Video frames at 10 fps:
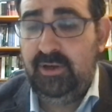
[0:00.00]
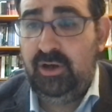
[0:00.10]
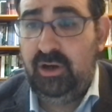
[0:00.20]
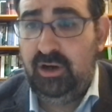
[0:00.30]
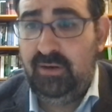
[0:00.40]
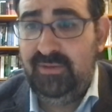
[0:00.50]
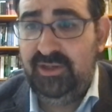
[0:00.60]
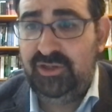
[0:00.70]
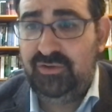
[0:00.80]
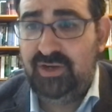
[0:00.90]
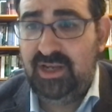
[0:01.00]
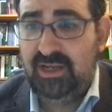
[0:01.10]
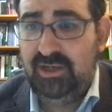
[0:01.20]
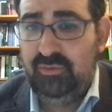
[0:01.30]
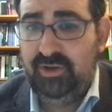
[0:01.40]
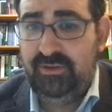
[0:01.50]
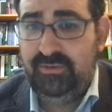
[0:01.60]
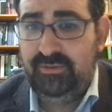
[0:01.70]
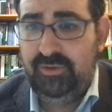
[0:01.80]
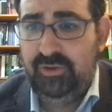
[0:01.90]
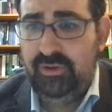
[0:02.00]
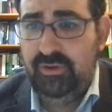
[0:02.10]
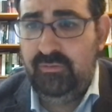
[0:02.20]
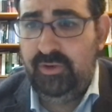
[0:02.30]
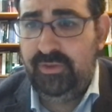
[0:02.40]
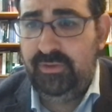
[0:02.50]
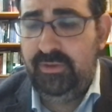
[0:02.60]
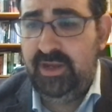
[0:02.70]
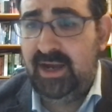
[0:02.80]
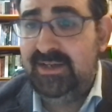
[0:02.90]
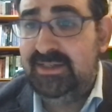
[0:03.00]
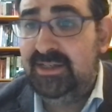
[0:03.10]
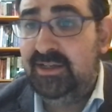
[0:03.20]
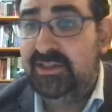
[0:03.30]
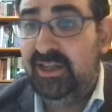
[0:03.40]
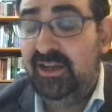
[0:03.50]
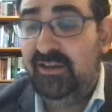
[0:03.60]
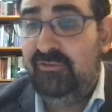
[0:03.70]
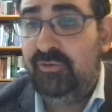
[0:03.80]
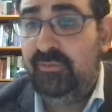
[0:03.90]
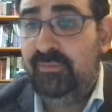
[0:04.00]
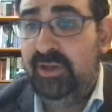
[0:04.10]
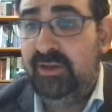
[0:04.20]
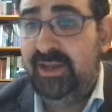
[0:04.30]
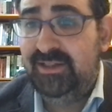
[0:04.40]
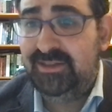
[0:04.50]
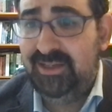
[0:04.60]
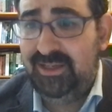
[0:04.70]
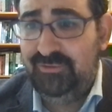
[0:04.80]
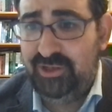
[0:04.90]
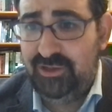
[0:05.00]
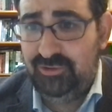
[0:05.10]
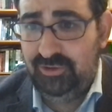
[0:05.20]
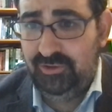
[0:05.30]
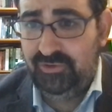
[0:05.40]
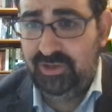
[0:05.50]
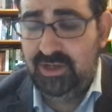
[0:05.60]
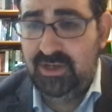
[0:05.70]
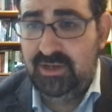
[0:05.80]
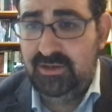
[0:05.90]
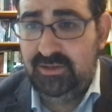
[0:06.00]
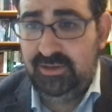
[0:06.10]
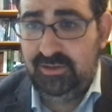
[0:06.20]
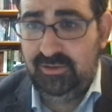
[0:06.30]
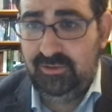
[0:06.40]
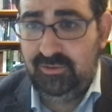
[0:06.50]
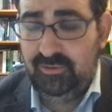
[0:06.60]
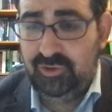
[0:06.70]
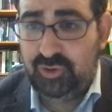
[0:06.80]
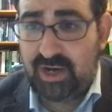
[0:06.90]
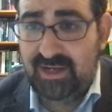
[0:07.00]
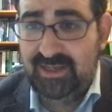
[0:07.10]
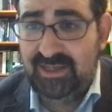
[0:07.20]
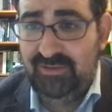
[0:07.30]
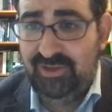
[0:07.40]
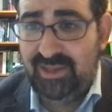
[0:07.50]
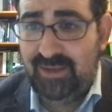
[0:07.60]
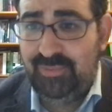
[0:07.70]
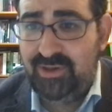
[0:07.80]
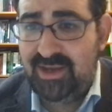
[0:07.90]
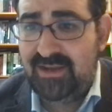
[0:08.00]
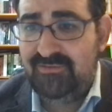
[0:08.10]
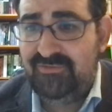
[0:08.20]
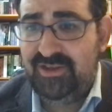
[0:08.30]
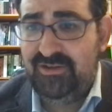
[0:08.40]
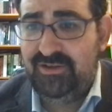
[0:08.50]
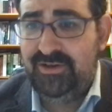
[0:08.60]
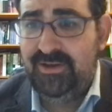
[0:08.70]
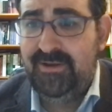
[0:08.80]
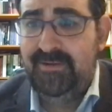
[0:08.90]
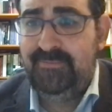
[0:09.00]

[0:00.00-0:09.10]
the harm that's created with with the ideas that have been legislatively introduced to try to even that playing field